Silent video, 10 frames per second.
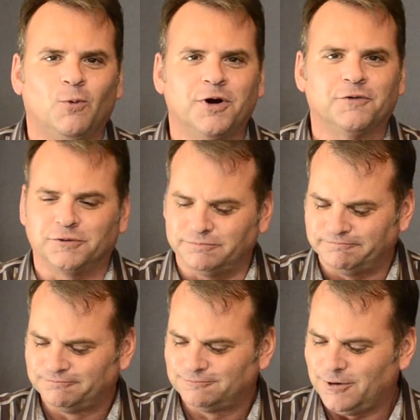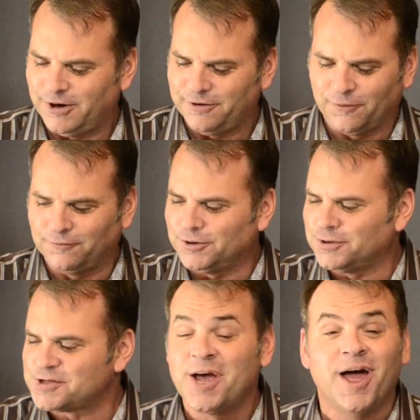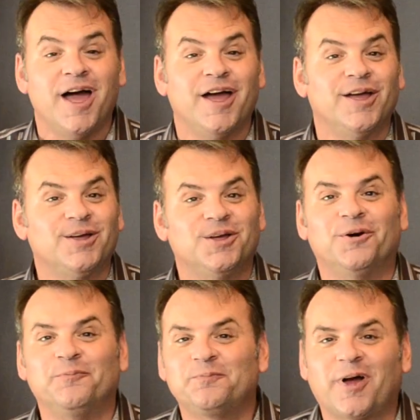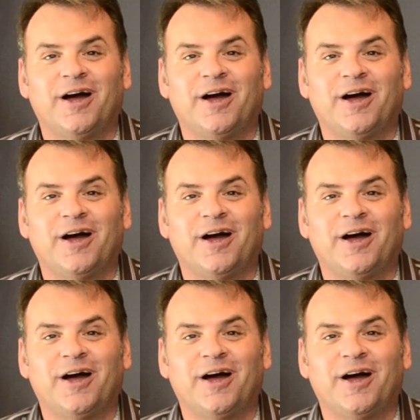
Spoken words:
Wonderful, wonderful flutes. You know,